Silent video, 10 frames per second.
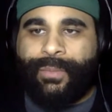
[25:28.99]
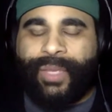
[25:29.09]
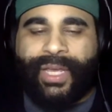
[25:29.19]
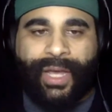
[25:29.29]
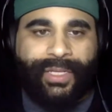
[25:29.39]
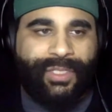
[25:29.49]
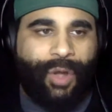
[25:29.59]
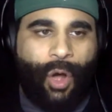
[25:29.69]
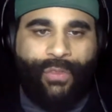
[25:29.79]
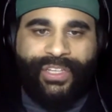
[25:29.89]
Because
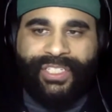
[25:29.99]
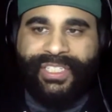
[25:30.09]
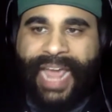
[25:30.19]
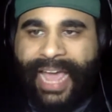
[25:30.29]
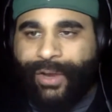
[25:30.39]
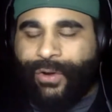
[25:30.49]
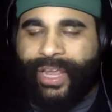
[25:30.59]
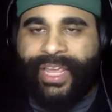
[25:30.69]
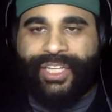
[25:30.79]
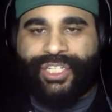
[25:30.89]
all this
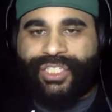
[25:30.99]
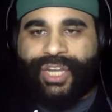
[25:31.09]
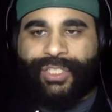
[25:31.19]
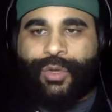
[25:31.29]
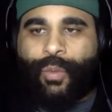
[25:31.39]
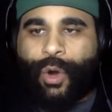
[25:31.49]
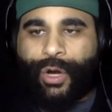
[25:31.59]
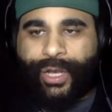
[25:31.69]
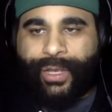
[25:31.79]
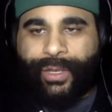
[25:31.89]
staggering, it just doesn't
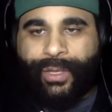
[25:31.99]
work.